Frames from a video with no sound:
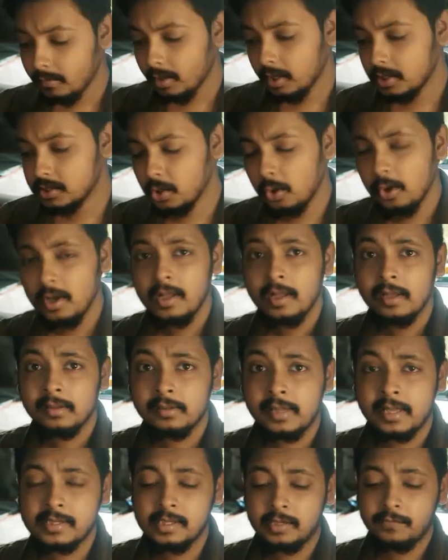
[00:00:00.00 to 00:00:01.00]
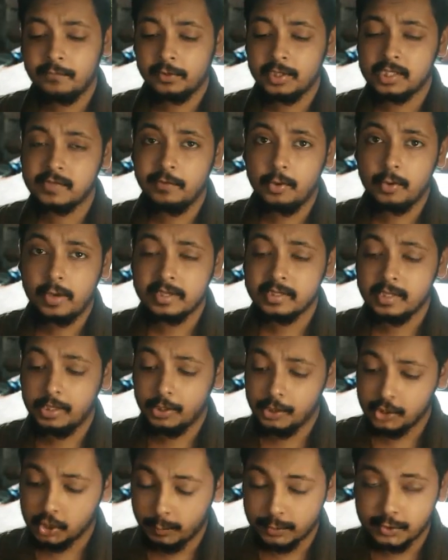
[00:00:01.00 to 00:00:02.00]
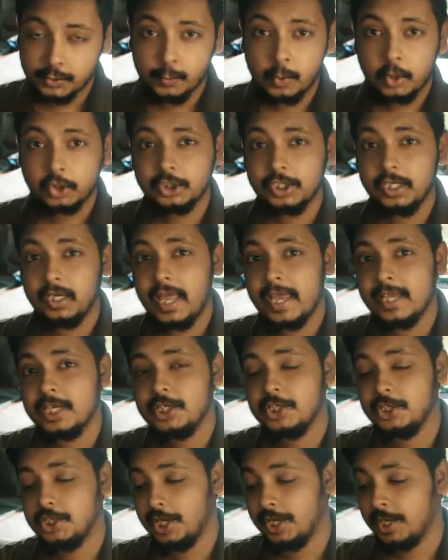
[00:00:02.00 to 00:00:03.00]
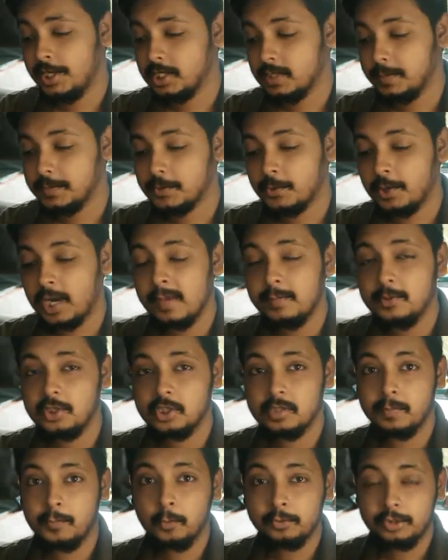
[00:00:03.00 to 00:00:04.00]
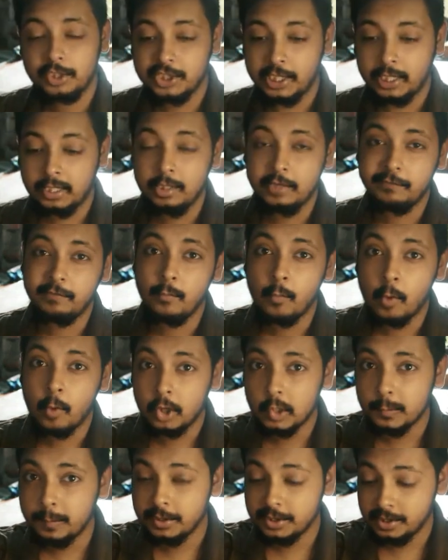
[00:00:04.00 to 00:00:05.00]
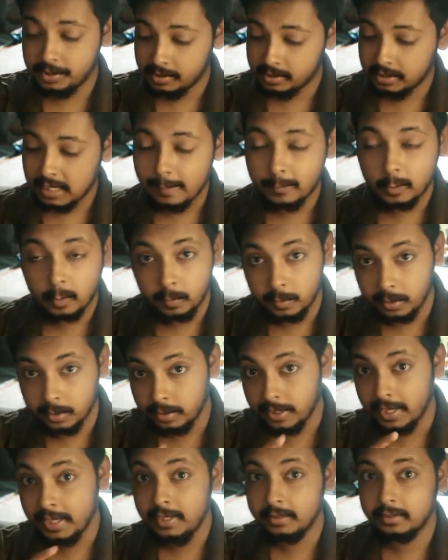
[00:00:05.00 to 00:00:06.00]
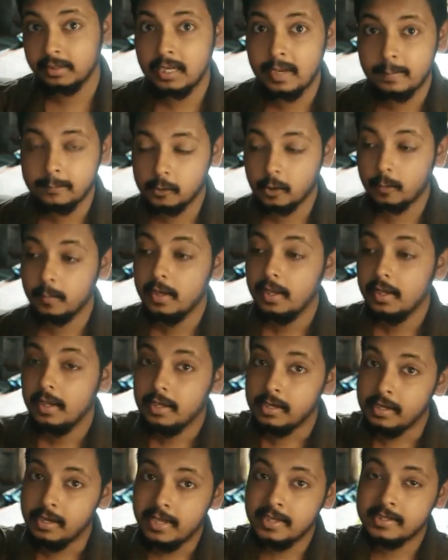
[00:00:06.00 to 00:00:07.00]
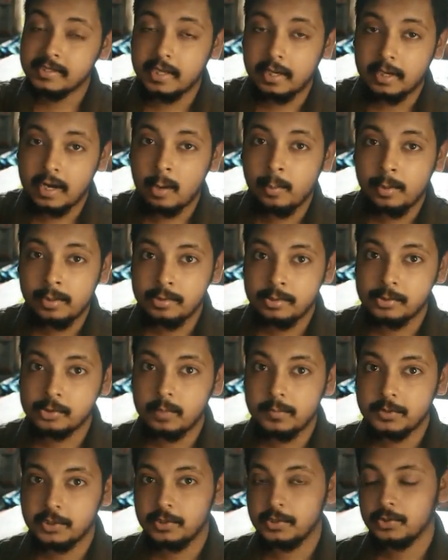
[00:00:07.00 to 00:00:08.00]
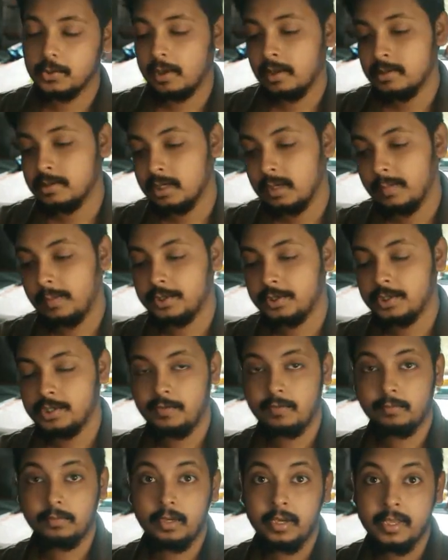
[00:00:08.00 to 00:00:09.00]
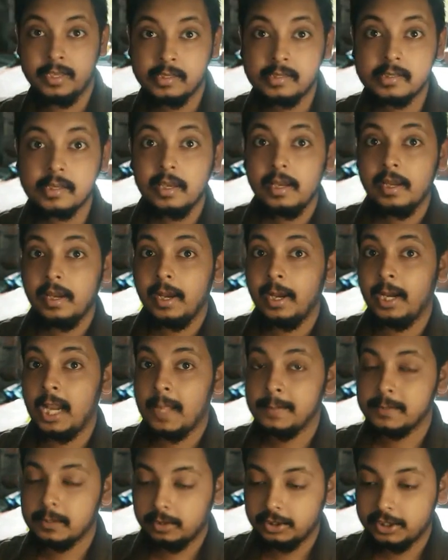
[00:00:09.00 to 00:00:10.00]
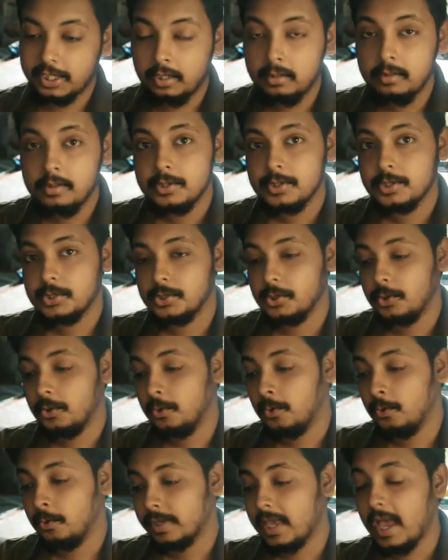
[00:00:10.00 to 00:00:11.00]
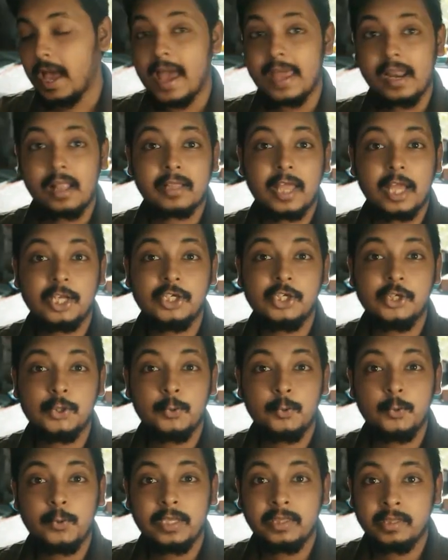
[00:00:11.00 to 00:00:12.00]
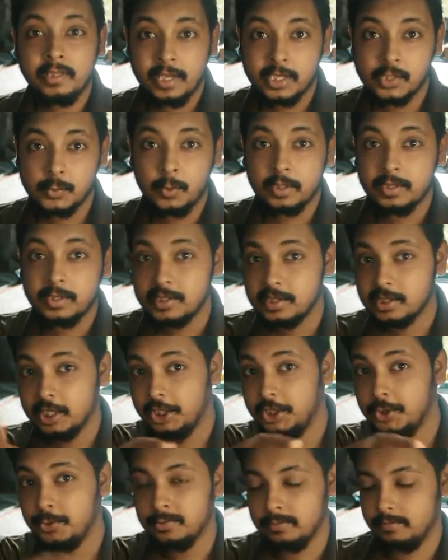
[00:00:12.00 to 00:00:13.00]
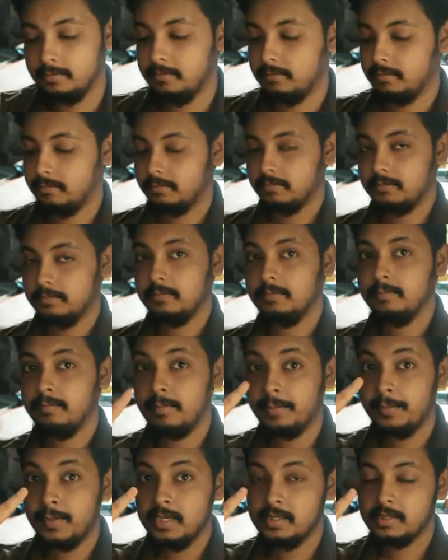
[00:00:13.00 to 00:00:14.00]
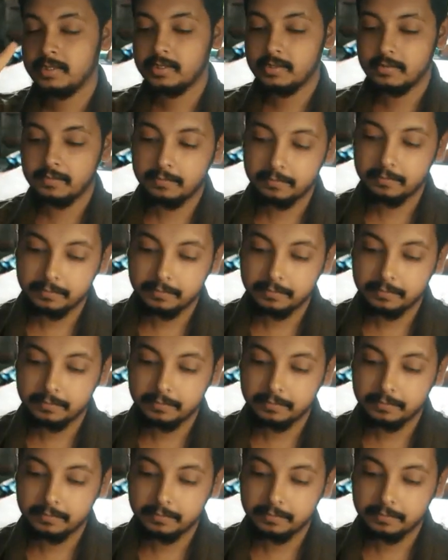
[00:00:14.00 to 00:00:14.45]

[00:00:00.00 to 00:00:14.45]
So that's it for this video guys. Thank you so much for watching. Like, share and subscribe. to Support the channel. If you want to purchase this laptop or any other laptop, links are down in the description. So consider purchasing on the links. It helps all the channel. So yeah, and I'll catch you in the next one. Stay tuned. Peace.